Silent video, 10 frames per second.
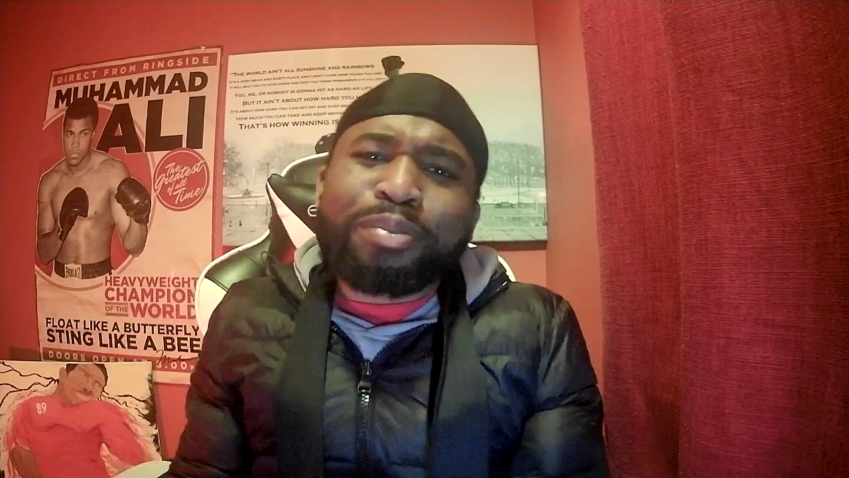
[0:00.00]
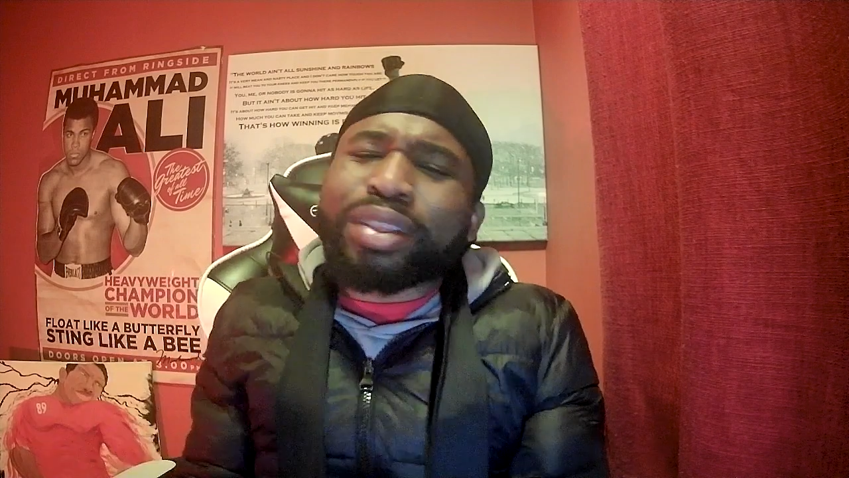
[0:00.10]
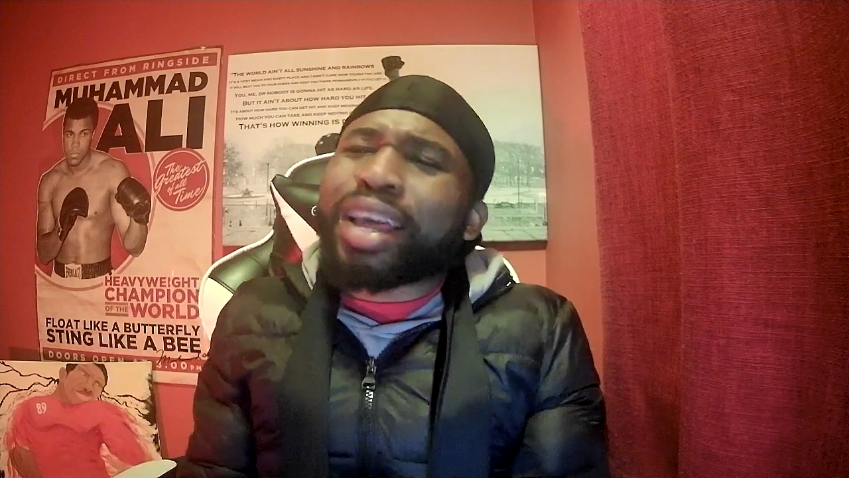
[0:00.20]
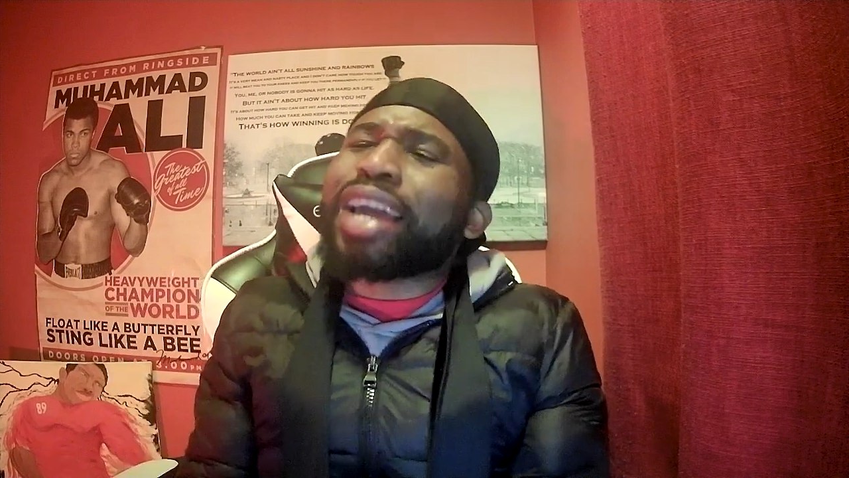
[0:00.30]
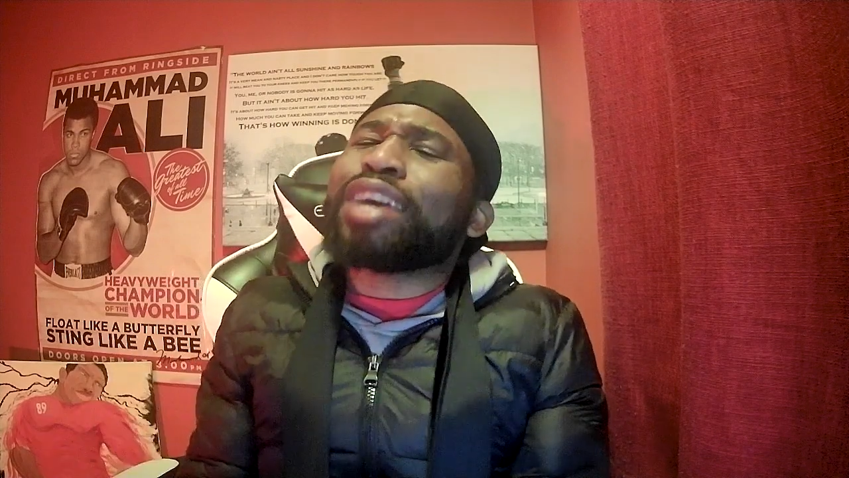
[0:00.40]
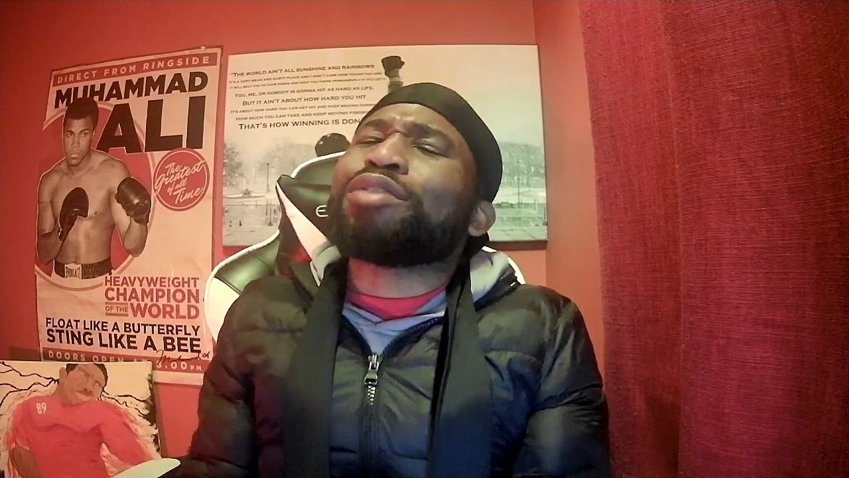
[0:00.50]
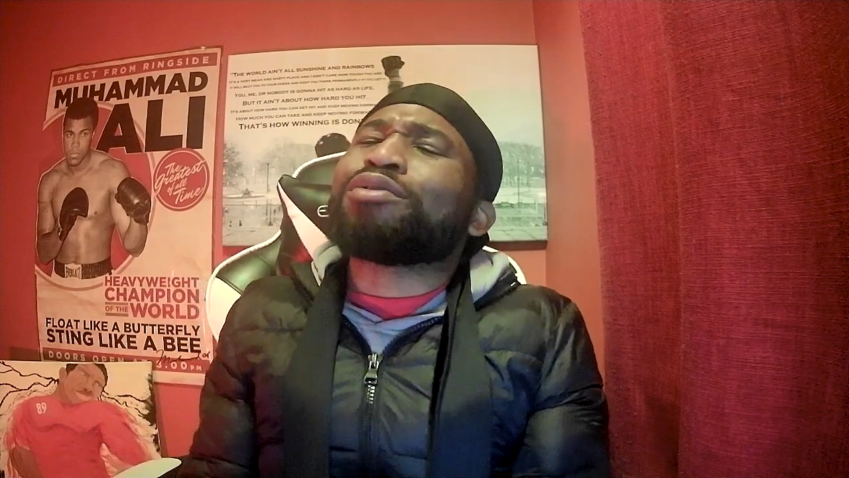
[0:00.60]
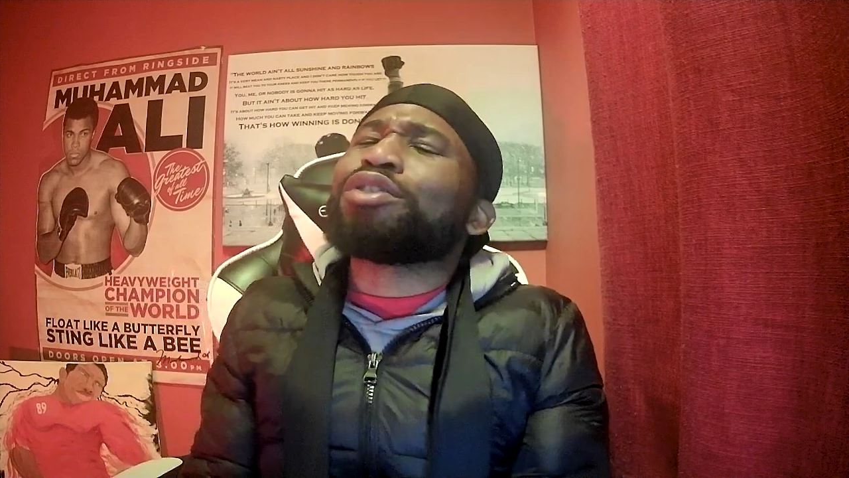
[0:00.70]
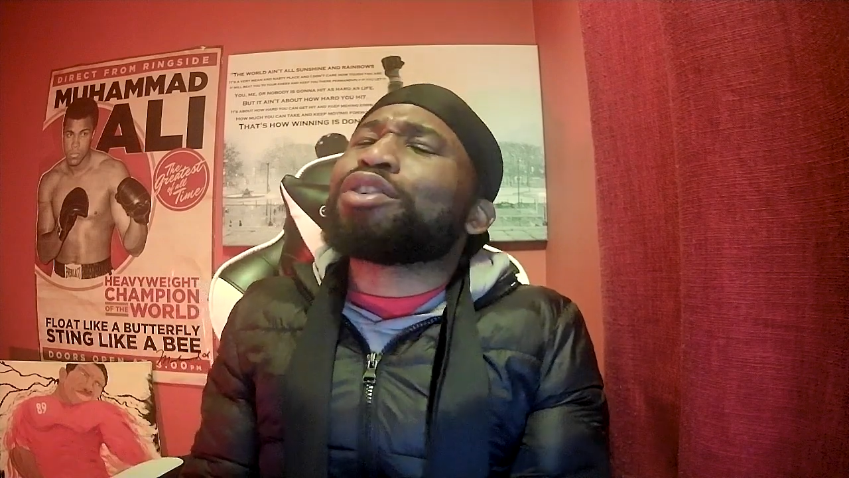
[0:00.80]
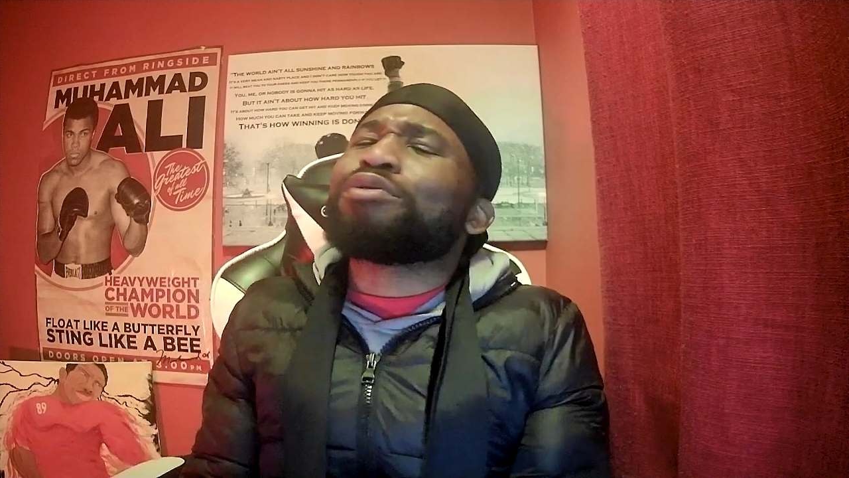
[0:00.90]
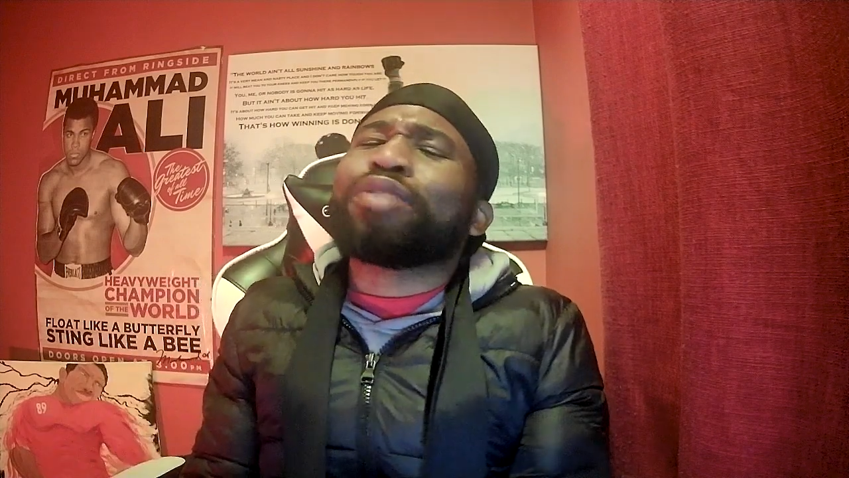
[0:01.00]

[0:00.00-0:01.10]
but that is just